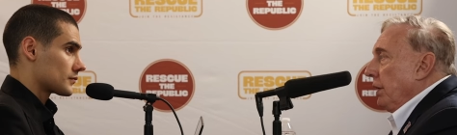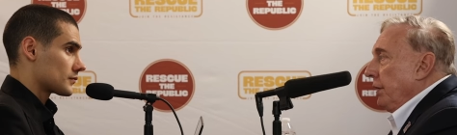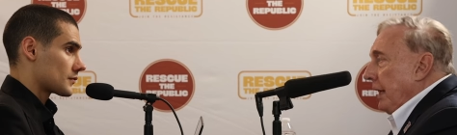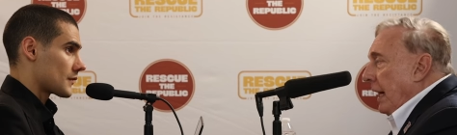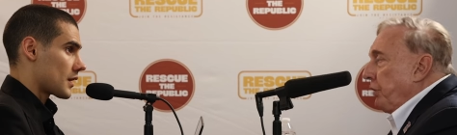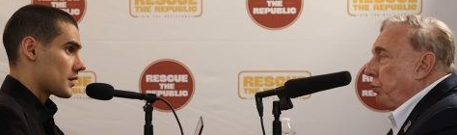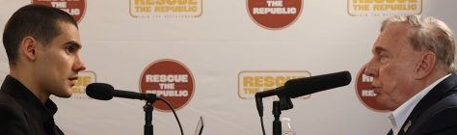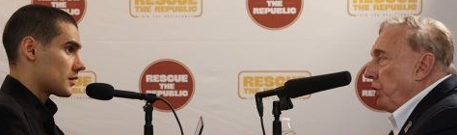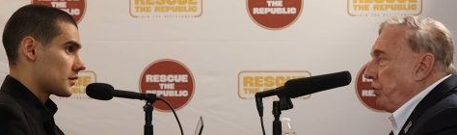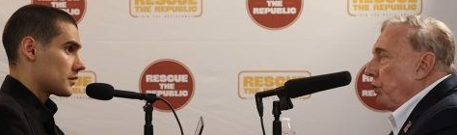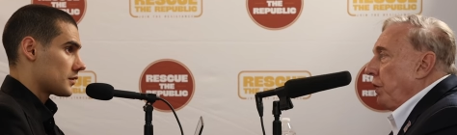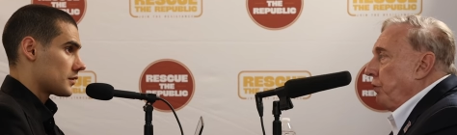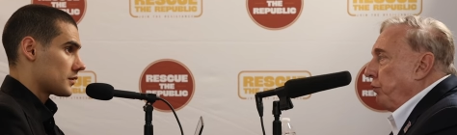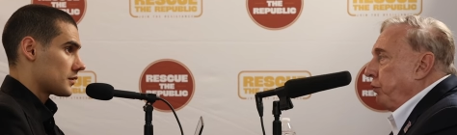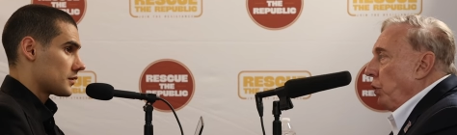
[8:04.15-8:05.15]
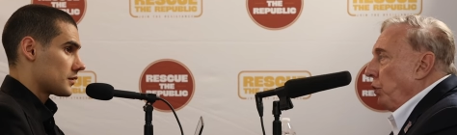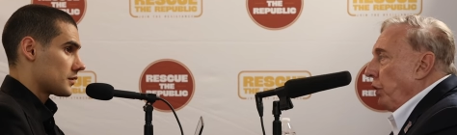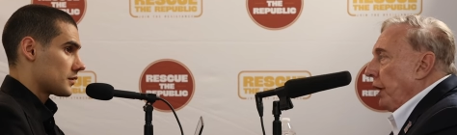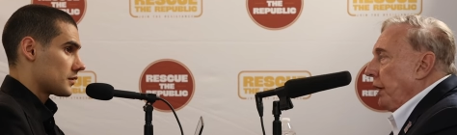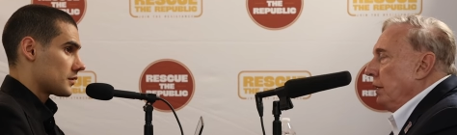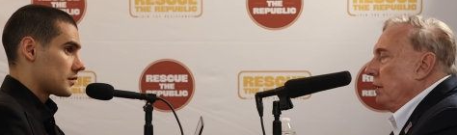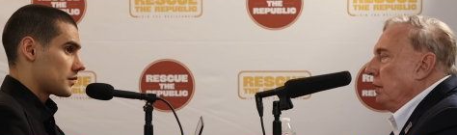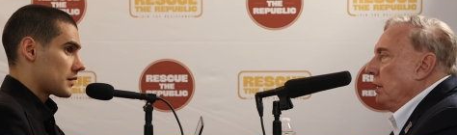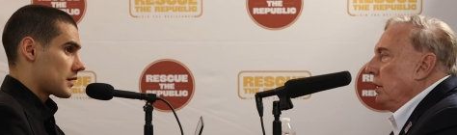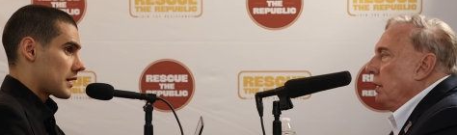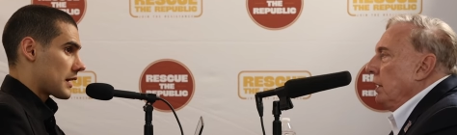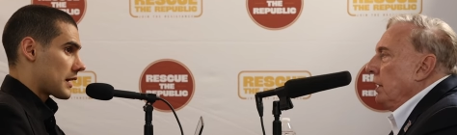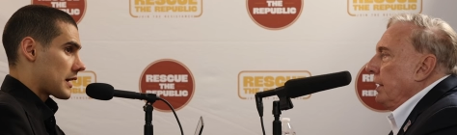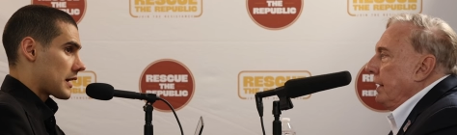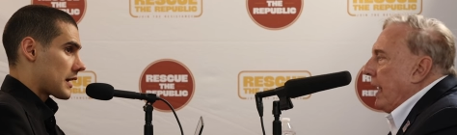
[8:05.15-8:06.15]
Speaker 1: That's what's unfolding.
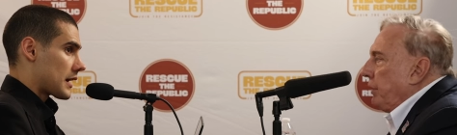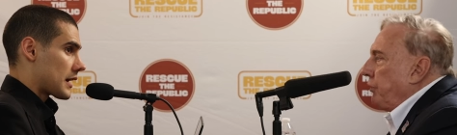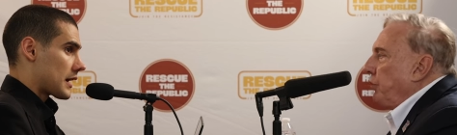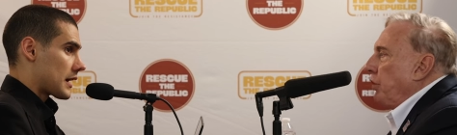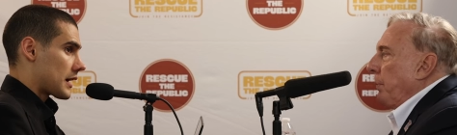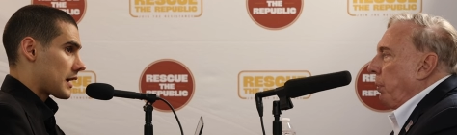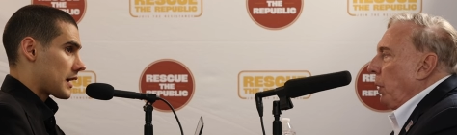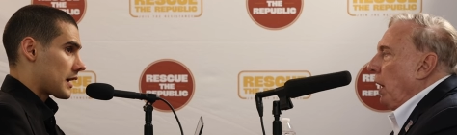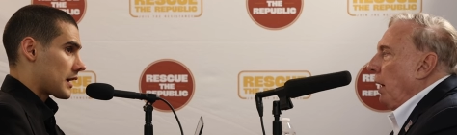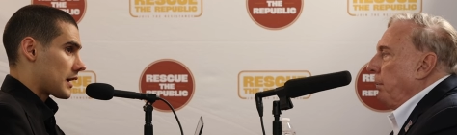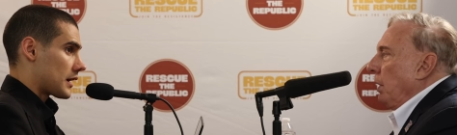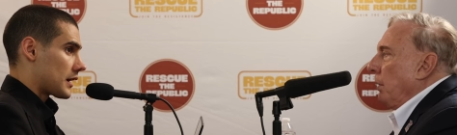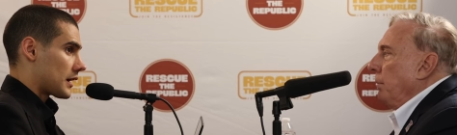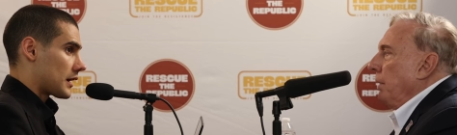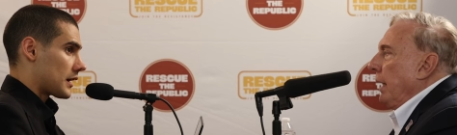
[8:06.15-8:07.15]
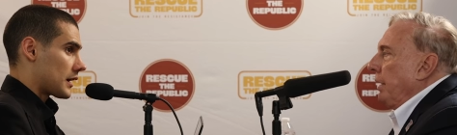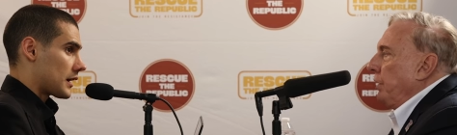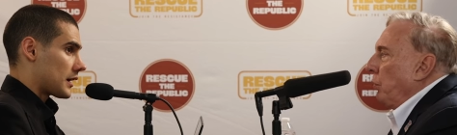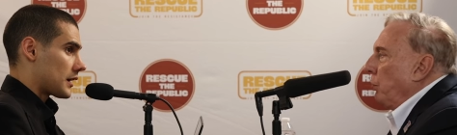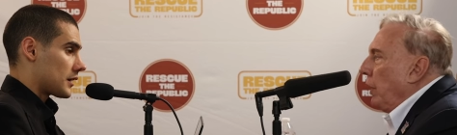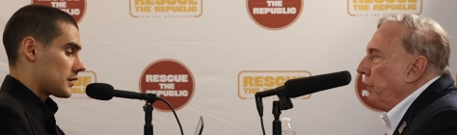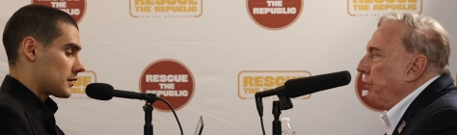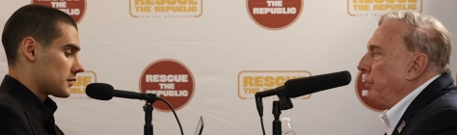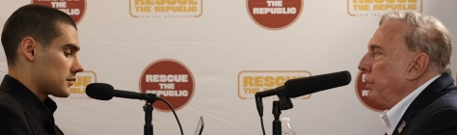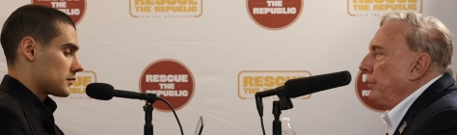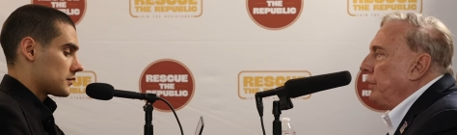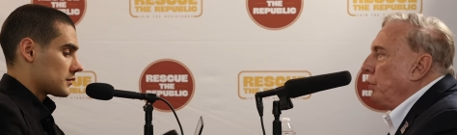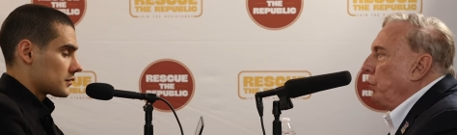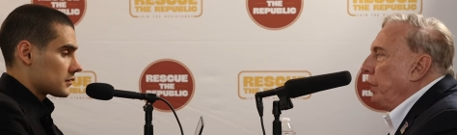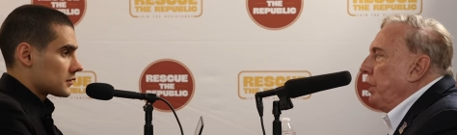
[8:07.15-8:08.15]
That's the problem, and the rest of
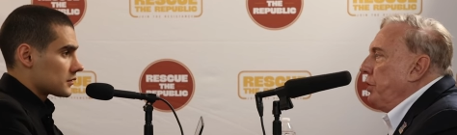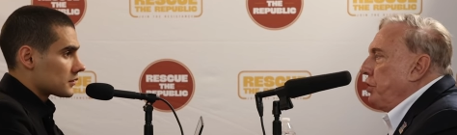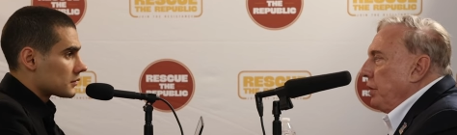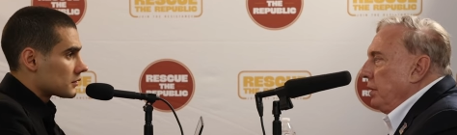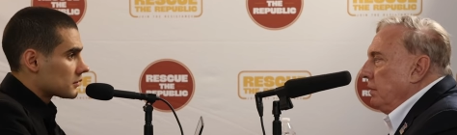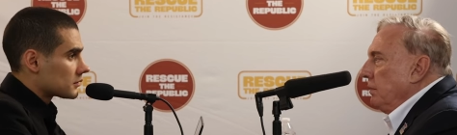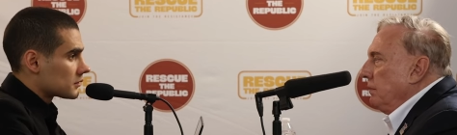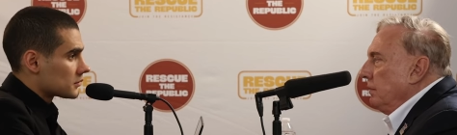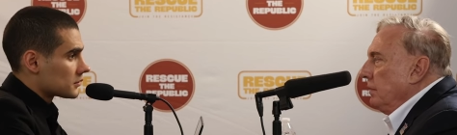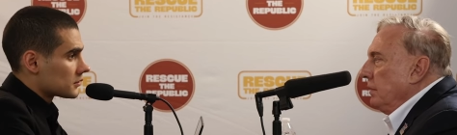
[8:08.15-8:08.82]
the region